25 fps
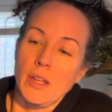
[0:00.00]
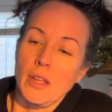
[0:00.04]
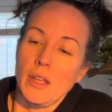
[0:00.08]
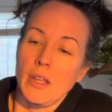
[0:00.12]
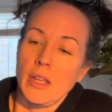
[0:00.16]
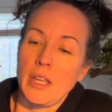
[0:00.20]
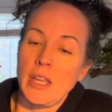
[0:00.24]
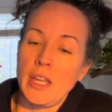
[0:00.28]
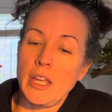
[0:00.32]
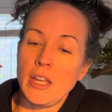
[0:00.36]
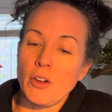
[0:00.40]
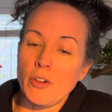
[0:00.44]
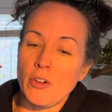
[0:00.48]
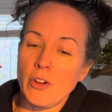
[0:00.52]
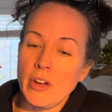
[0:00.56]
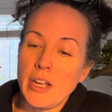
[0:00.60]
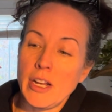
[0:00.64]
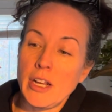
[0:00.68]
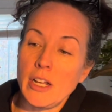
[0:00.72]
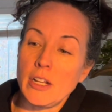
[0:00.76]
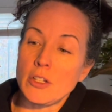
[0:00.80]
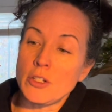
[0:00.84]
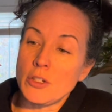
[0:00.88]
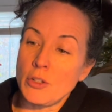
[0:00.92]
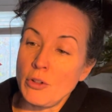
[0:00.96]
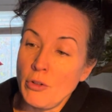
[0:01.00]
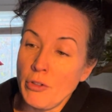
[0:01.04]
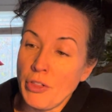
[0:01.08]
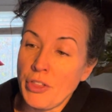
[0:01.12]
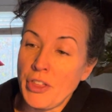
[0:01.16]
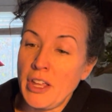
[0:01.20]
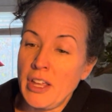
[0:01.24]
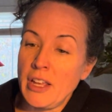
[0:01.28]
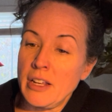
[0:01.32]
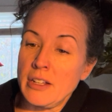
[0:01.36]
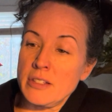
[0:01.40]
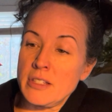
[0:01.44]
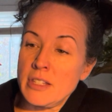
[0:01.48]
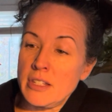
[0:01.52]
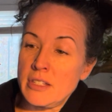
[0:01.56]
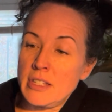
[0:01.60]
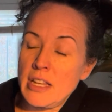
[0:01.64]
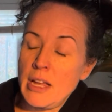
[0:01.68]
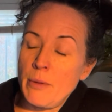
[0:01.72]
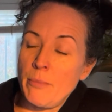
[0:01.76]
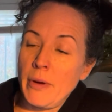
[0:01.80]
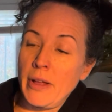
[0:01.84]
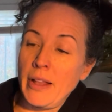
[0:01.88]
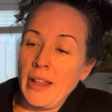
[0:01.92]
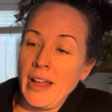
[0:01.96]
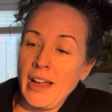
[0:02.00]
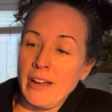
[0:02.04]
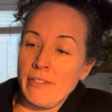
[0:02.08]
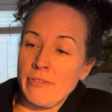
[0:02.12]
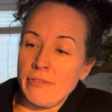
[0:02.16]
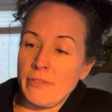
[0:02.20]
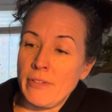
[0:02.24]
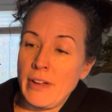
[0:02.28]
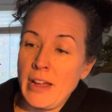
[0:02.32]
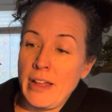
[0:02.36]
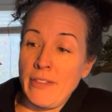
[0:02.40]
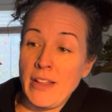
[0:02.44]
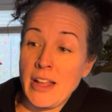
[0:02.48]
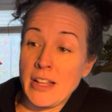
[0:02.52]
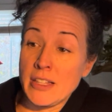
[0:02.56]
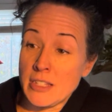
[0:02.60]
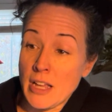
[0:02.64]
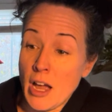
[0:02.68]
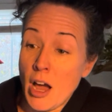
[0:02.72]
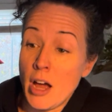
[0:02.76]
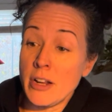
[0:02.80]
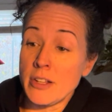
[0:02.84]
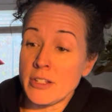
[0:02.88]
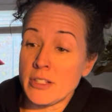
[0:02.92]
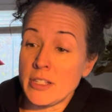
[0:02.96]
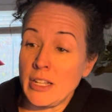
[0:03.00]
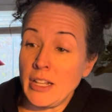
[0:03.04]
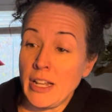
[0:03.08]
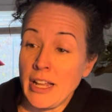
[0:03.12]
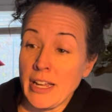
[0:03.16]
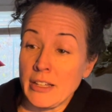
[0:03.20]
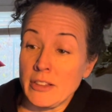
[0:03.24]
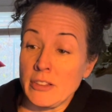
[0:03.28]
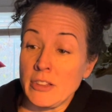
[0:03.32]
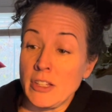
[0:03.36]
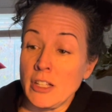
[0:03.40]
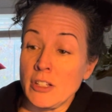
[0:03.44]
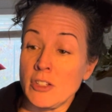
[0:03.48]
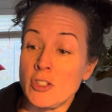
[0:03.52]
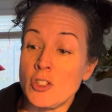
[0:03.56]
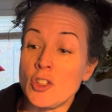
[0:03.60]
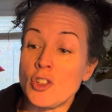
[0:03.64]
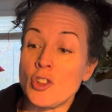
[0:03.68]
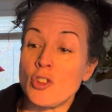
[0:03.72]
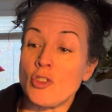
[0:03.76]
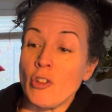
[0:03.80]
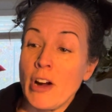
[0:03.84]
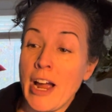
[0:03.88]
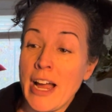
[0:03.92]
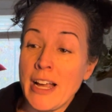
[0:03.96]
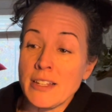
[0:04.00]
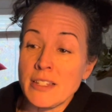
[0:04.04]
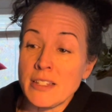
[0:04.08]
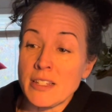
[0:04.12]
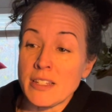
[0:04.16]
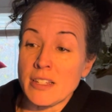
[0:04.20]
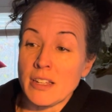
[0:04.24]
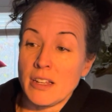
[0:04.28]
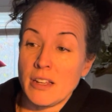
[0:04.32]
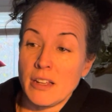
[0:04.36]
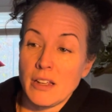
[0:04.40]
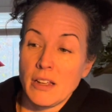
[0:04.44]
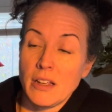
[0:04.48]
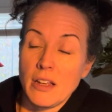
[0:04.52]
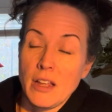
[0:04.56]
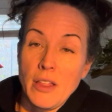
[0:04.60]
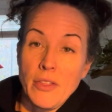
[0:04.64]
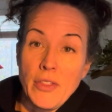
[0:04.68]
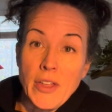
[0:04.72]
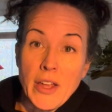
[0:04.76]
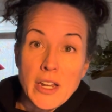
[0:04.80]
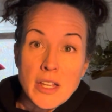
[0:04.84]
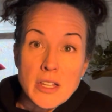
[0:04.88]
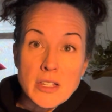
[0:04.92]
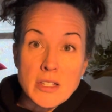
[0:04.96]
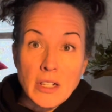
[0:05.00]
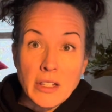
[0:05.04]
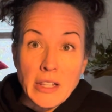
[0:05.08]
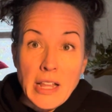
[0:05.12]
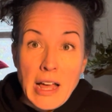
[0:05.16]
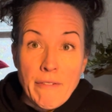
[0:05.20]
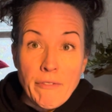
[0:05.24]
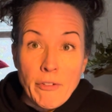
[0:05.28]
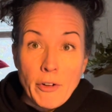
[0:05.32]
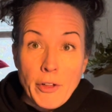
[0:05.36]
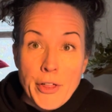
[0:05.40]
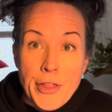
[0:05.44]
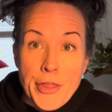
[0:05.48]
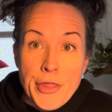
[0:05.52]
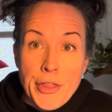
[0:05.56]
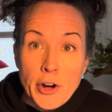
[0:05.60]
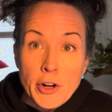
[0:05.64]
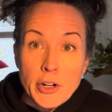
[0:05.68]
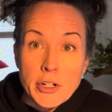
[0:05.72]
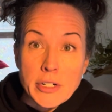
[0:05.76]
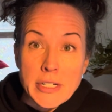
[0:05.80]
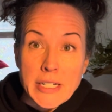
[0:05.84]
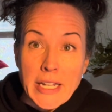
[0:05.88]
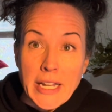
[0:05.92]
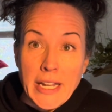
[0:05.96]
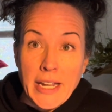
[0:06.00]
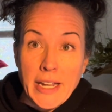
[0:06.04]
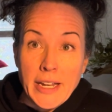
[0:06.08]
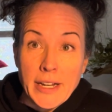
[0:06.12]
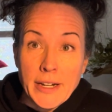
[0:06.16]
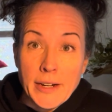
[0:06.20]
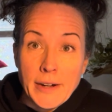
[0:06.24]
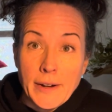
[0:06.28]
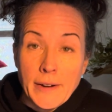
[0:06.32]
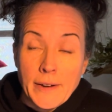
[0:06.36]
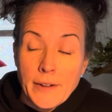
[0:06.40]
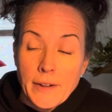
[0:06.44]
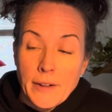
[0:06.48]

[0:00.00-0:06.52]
He created 2 things that saved my life, and that's honestly like the stress that is level 13